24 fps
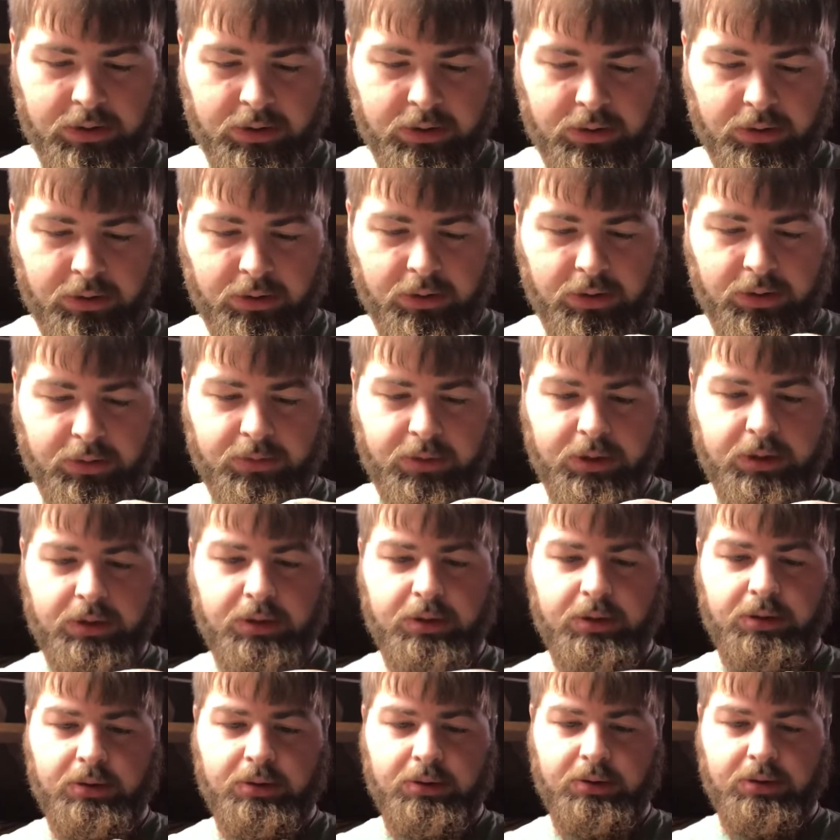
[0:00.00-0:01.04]
What I'm going to
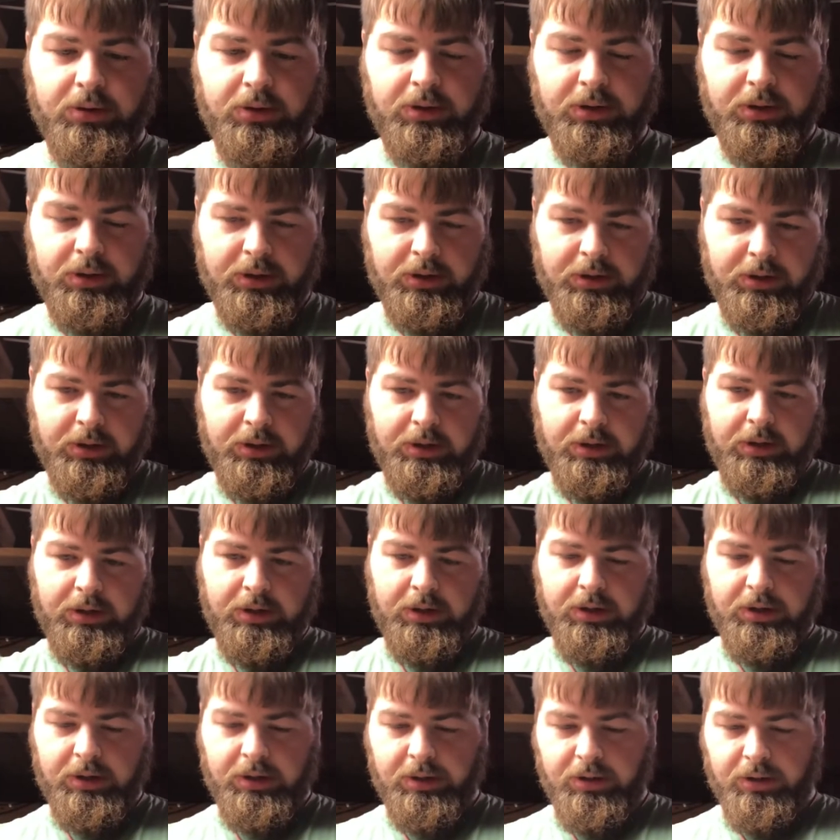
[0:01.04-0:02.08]
do
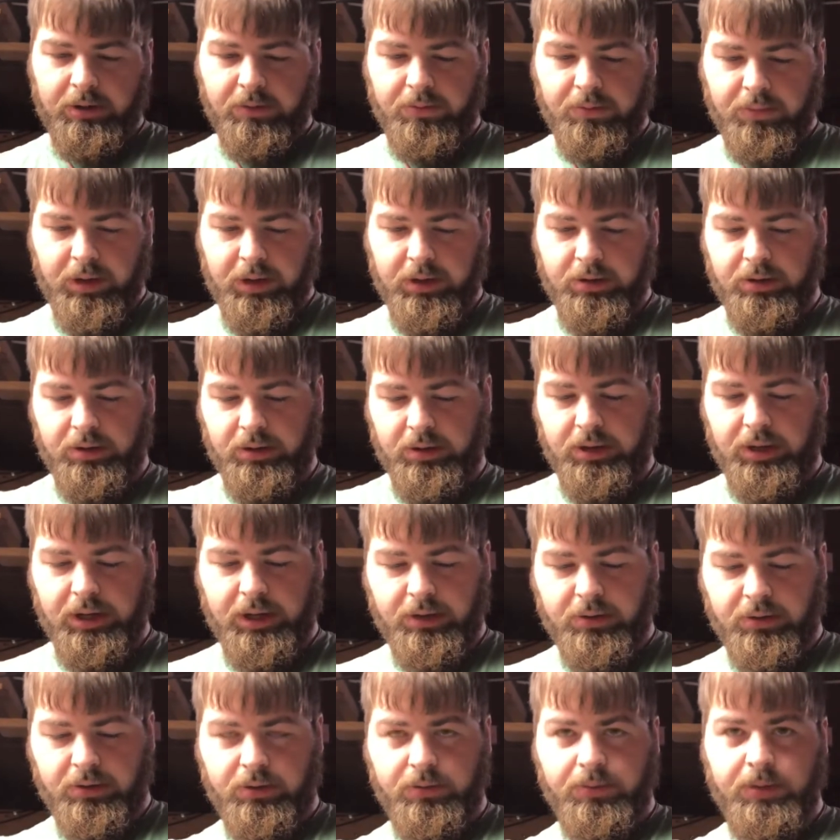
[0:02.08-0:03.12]
is bend on that
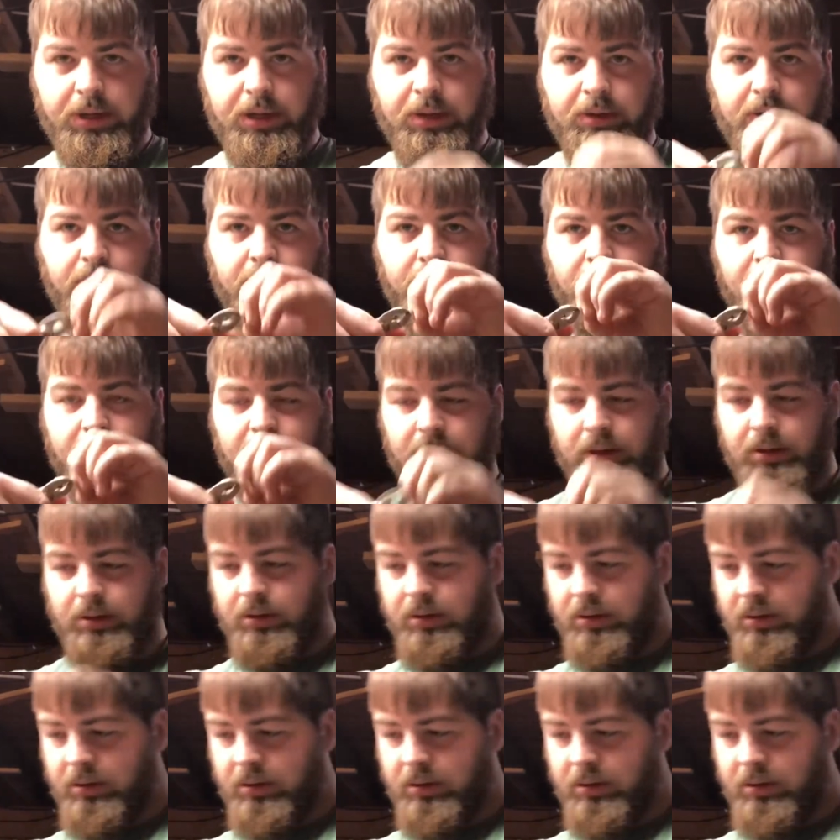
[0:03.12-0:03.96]
little piece of weight.